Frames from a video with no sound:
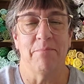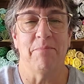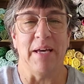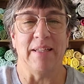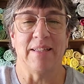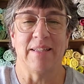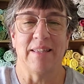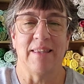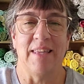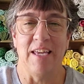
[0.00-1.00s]
But
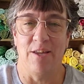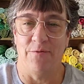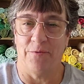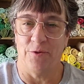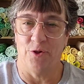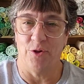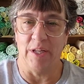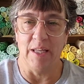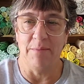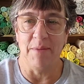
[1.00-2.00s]
thank you for
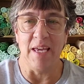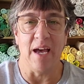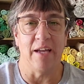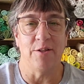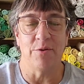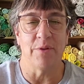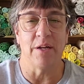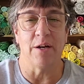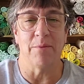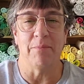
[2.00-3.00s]
joining me. I know
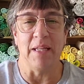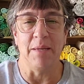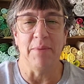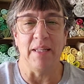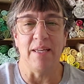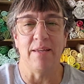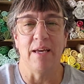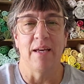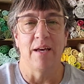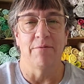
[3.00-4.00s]
there are many, many
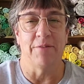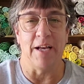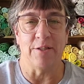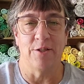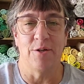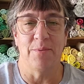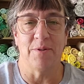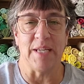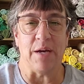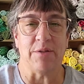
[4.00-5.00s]
floss
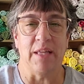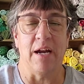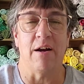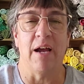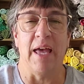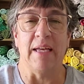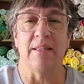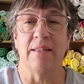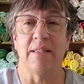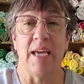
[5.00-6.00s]
tubers out there,
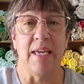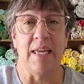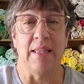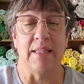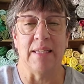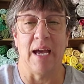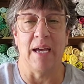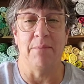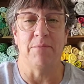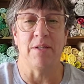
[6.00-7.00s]
and taking the
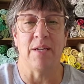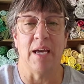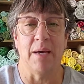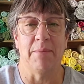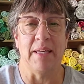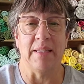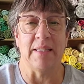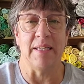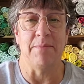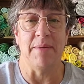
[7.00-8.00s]
time to come and
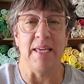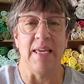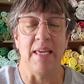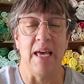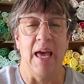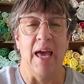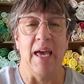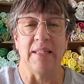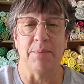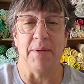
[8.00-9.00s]
see me
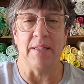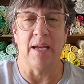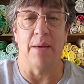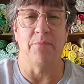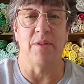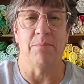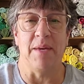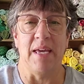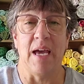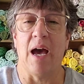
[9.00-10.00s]
and spend time with
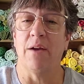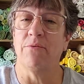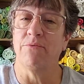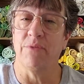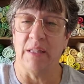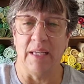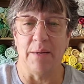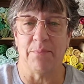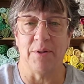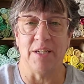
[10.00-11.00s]
me, I really
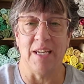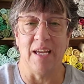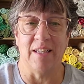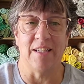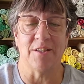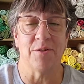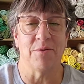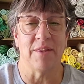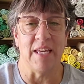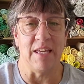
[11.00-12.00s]
appreciate it. So
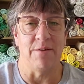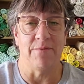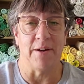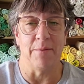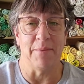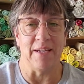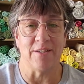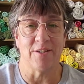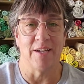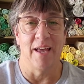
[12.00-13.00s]
thank you very
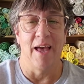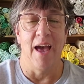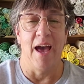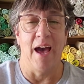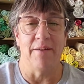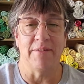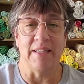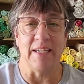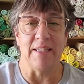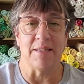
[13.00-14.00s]
much. Have a
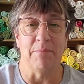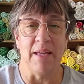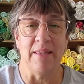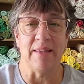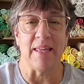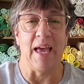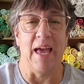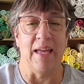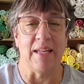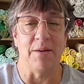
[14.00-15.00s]
nice month,
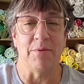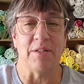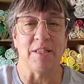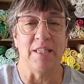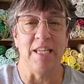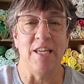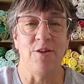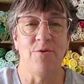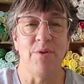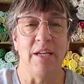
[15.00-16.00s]
and I will see
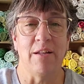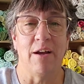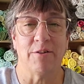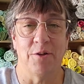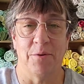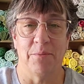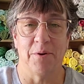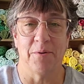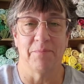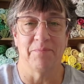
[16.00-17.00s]
you in
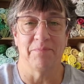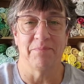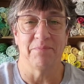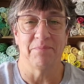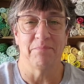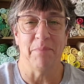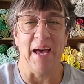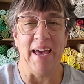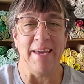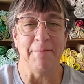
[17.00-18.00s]
October.
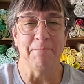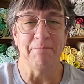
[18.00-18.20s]
Bye.